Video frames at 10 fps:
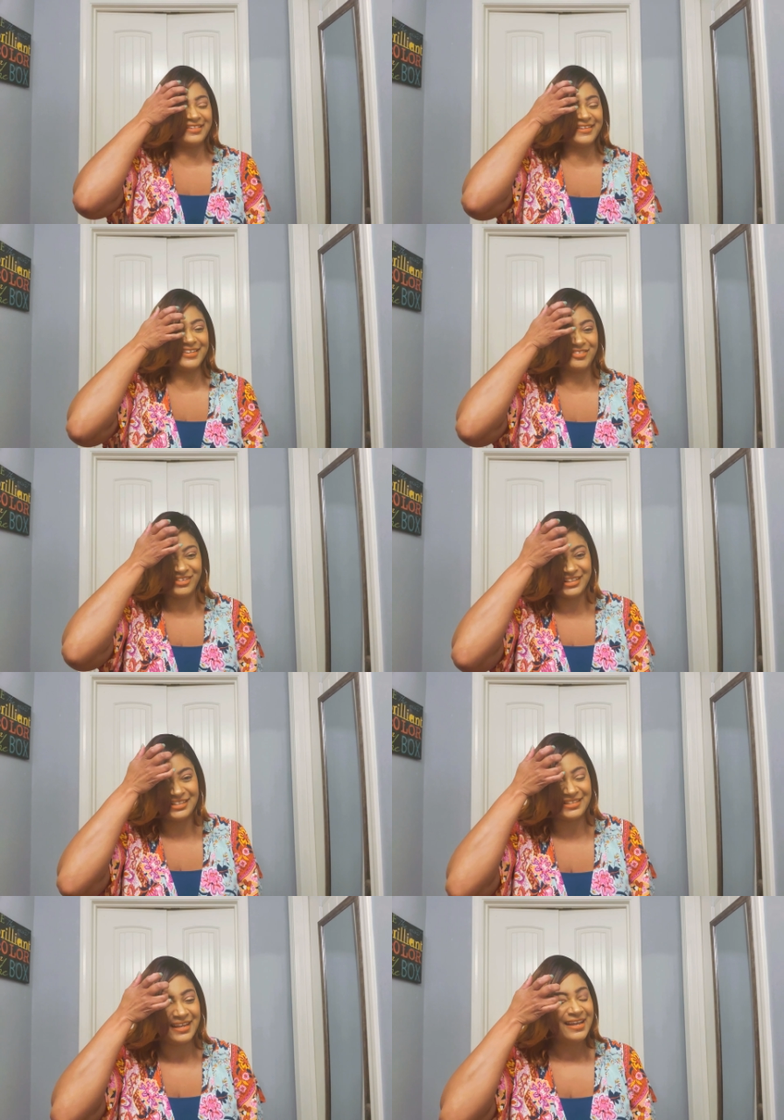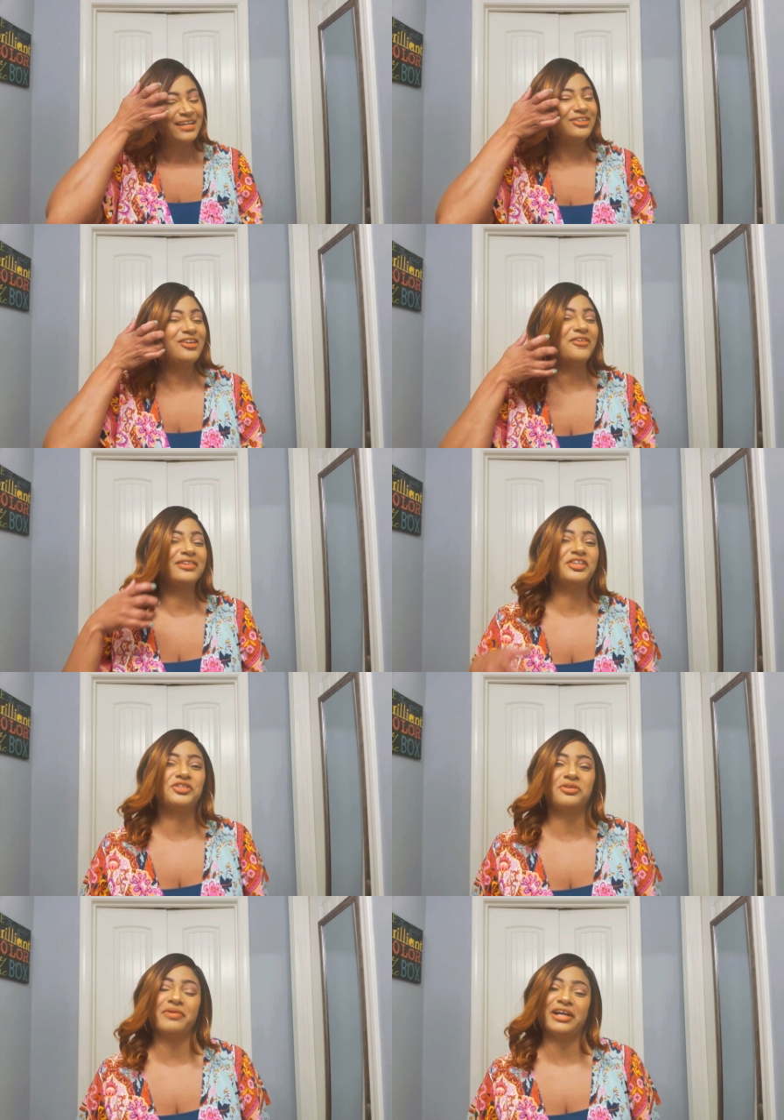I love this. You know what
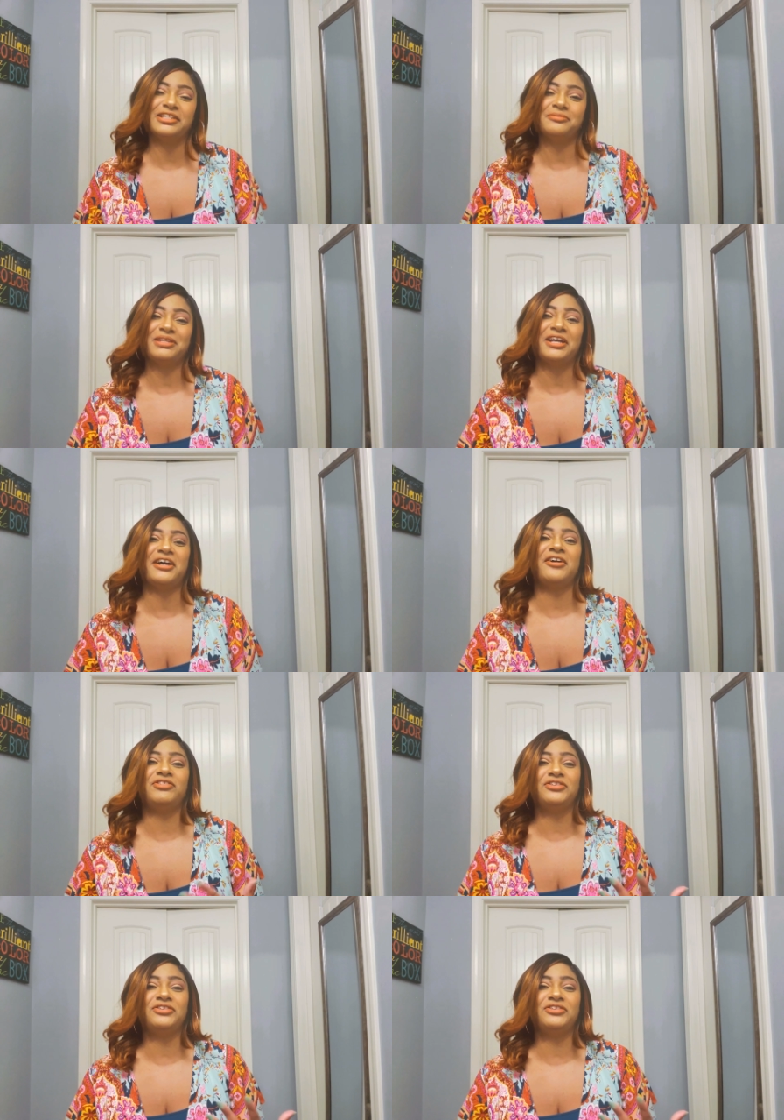this reminds me of?